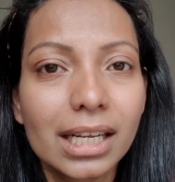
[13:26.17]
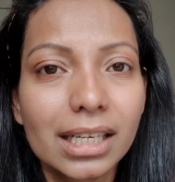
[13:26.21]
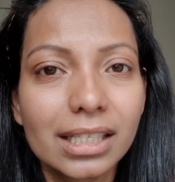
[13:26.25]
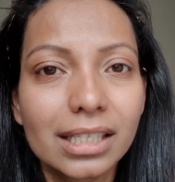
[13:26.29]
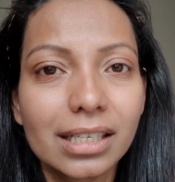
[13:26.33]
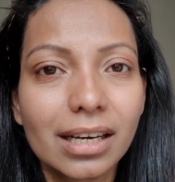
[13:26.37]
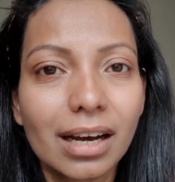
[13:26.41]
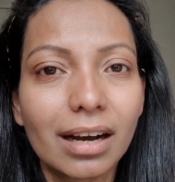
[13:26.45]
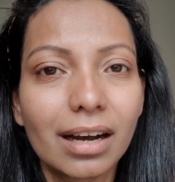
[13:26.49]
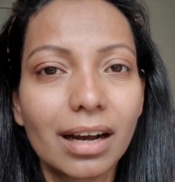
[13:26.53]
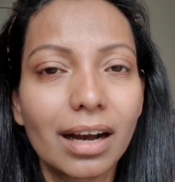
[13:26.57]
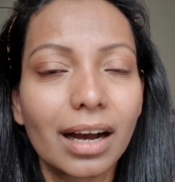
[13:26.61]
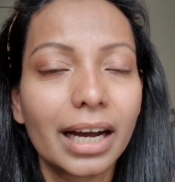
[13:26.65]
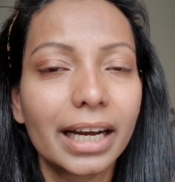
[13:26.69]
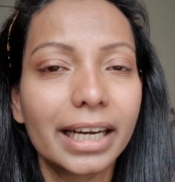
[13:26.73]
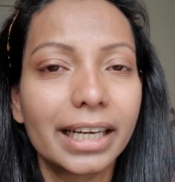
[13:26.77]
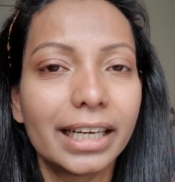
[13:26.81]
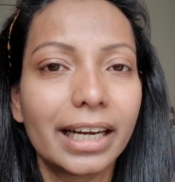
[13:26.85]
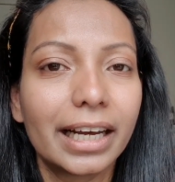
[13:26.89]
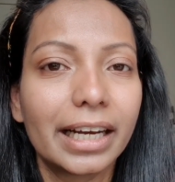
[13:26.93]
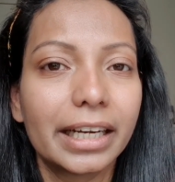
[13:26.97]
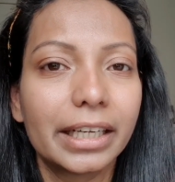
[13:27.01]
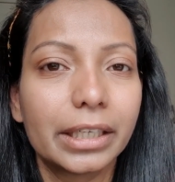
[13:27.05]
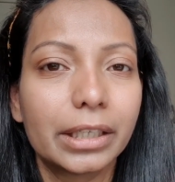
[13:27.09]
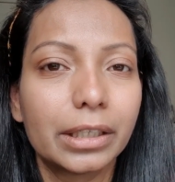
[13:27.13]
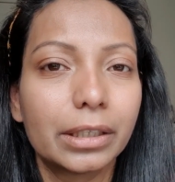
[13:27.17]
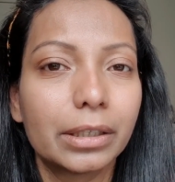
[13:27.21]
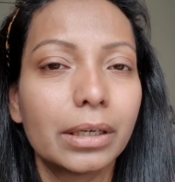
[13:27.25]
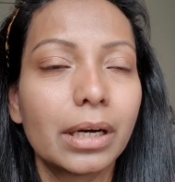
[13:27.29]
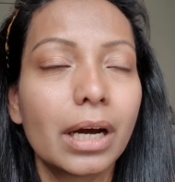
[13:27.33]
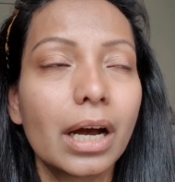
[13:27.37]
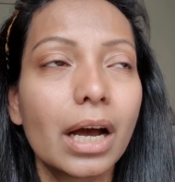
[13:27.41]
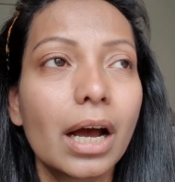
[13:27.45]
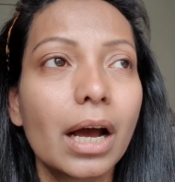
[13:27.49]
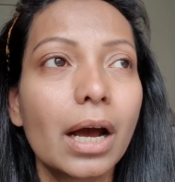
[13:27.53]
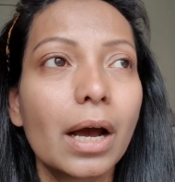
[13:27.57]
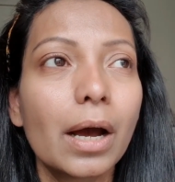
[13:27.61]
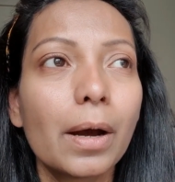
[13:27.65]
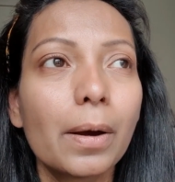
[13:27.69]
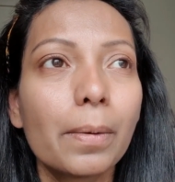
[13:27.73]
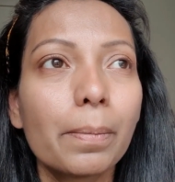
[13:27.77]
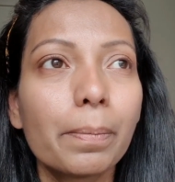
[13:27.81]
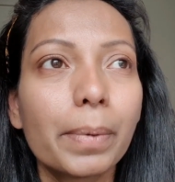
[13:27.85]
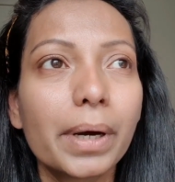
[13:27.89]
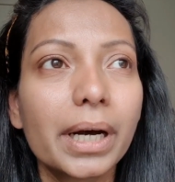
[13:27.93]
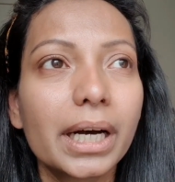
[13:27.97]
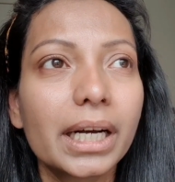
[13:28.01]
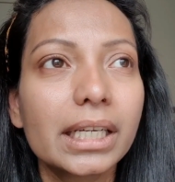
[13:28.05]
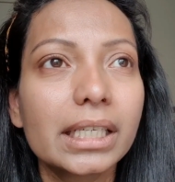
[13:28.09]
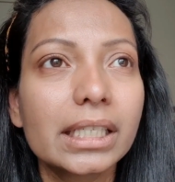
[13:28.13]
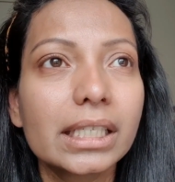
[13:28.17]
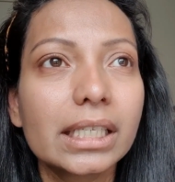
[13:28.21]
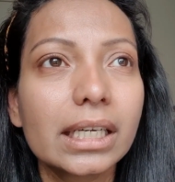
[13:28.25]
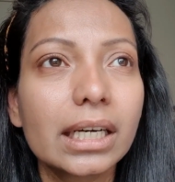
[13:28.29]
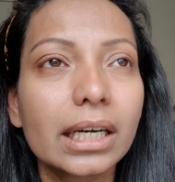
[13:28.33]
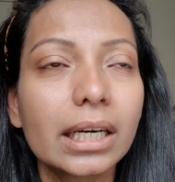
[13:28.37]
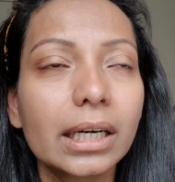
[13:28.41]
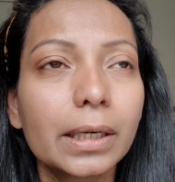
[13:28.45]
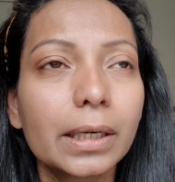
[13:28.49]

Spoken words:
dark eyeliner. But